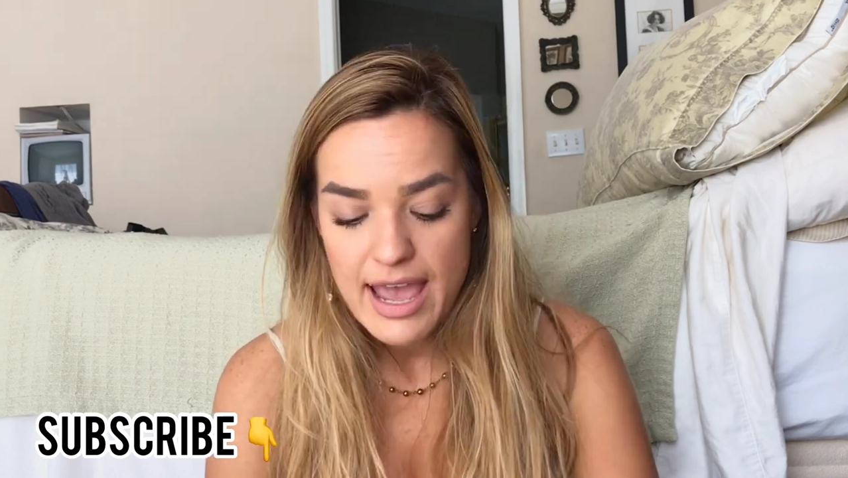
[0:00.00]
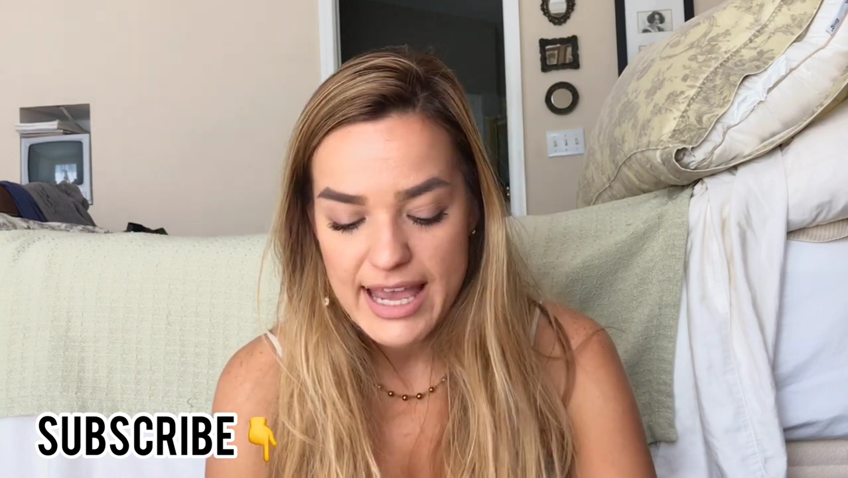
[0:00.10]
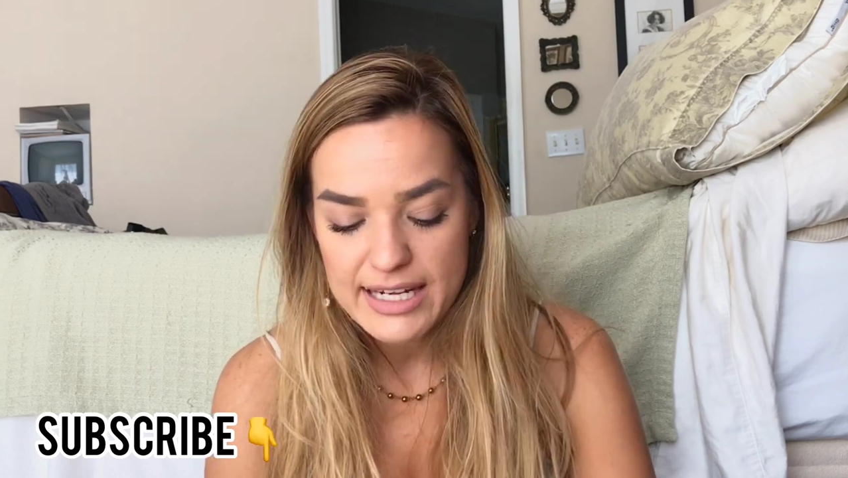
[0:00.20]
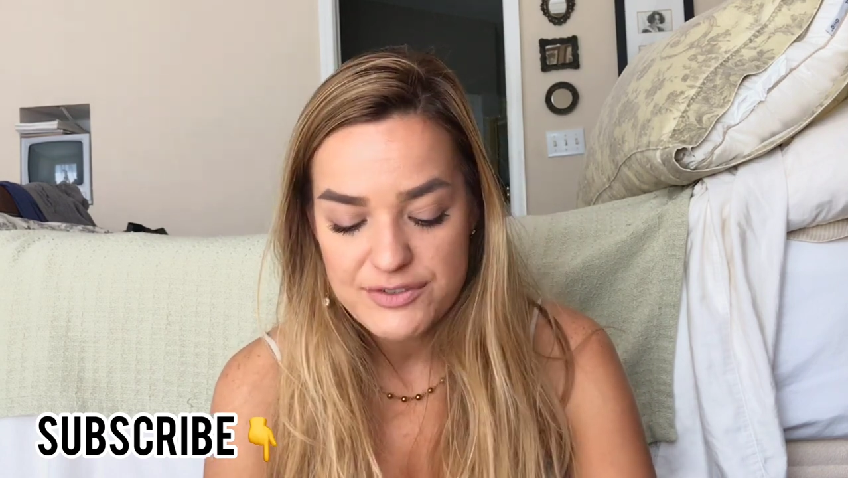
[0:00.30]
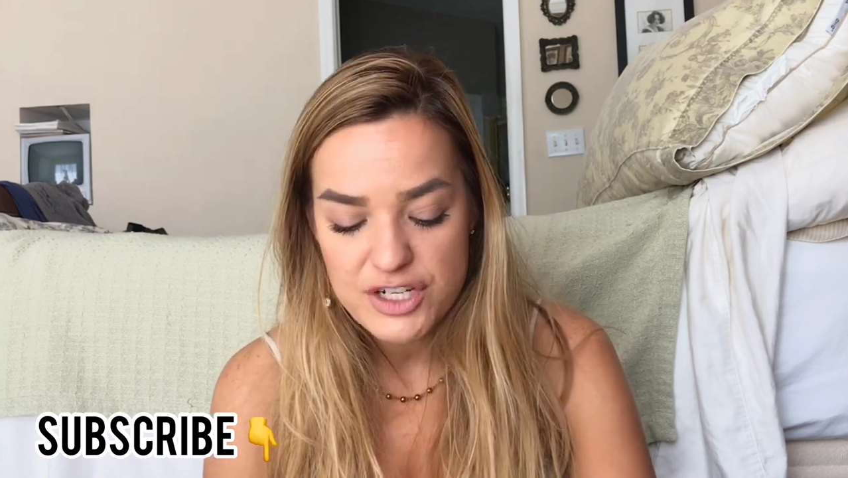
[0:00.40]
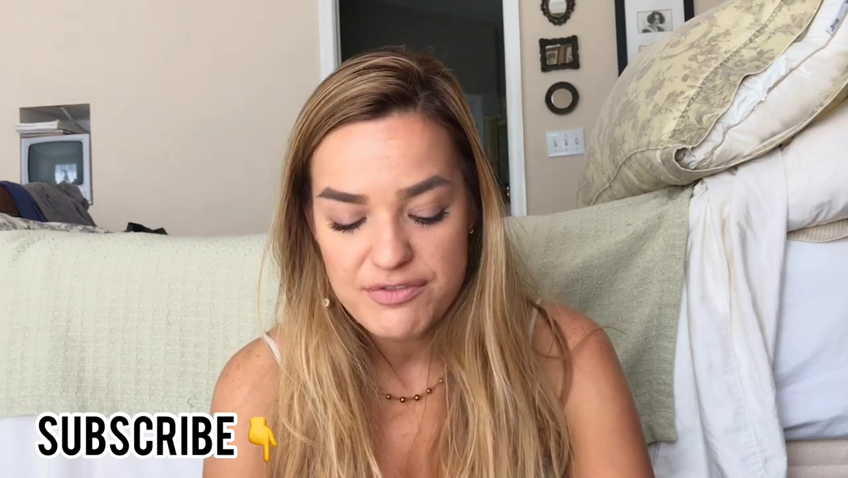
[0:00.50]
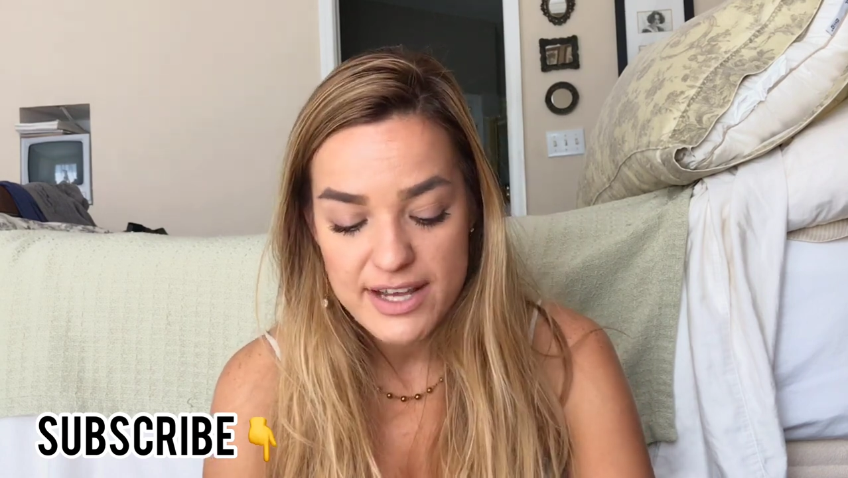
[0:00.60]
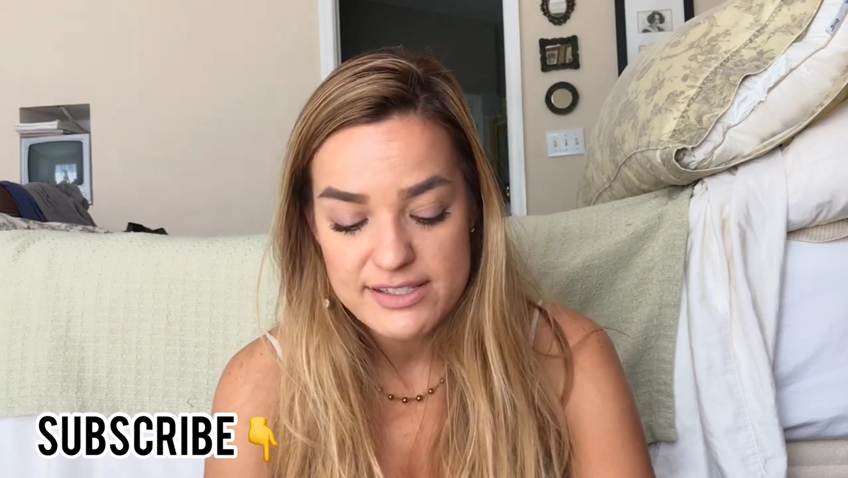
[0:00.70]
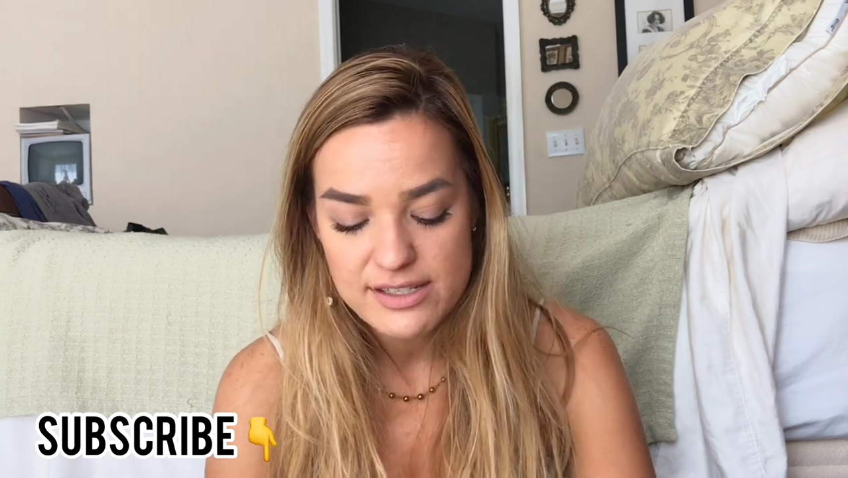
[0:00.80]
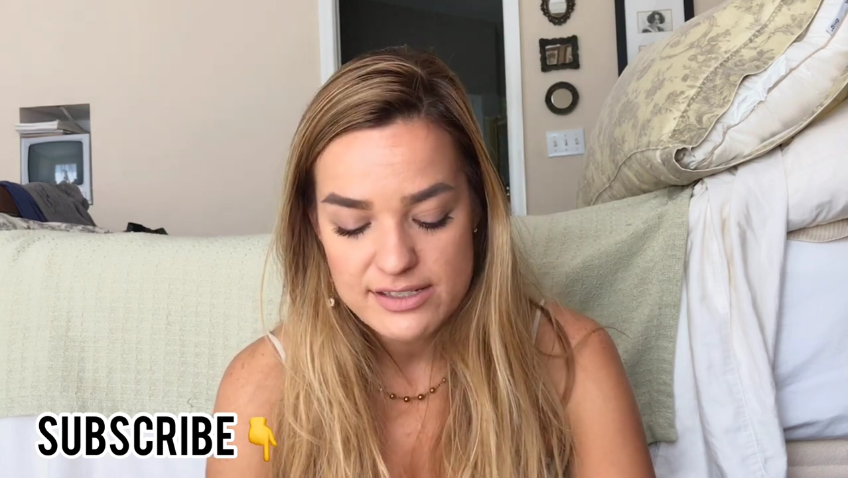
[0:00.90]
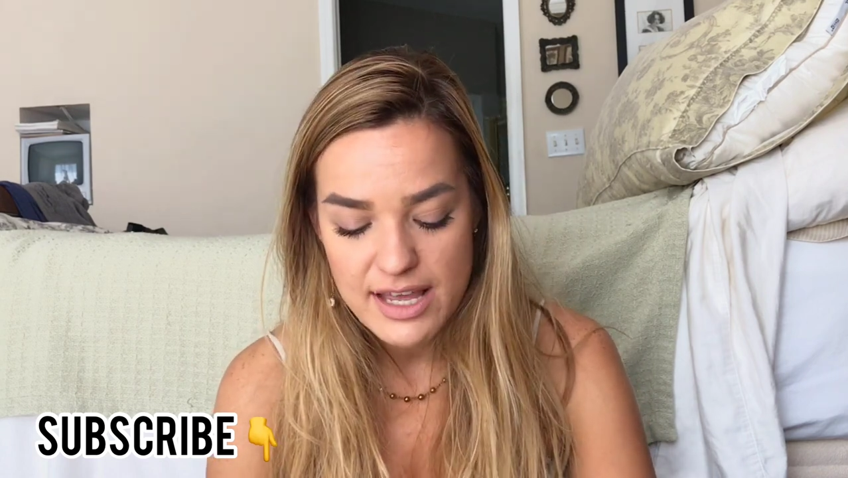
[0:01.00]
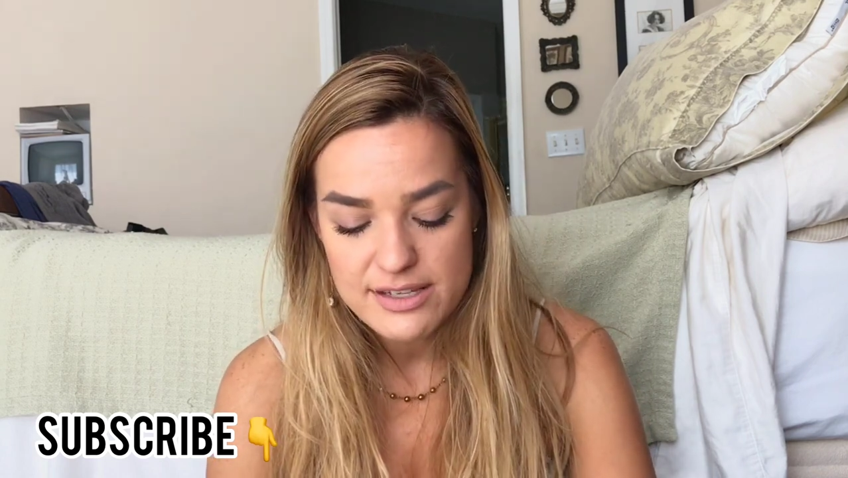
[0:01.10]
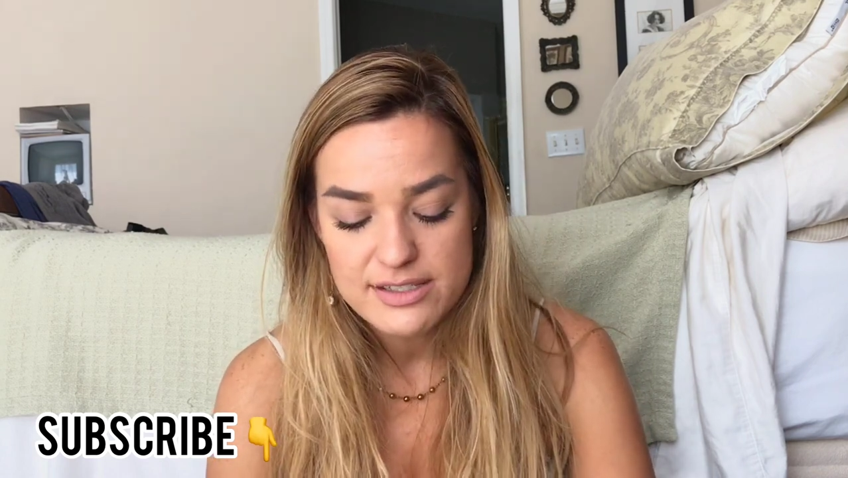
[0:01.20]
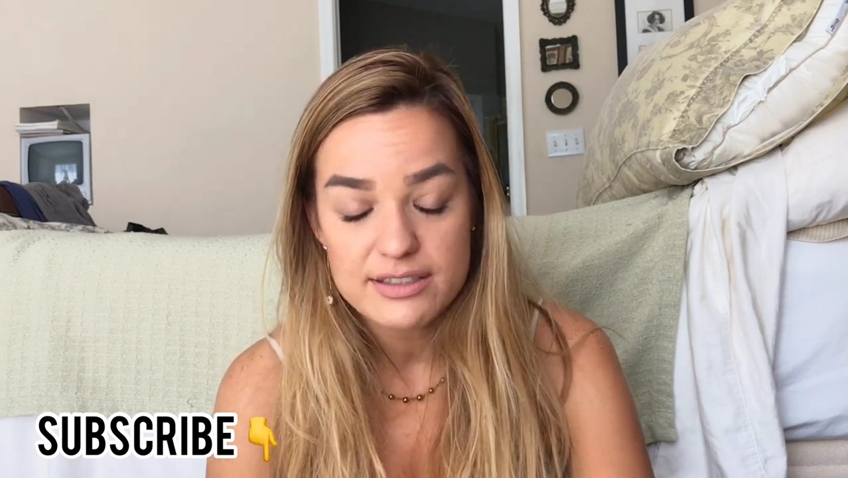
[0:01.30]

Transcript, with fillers: And if she finds success,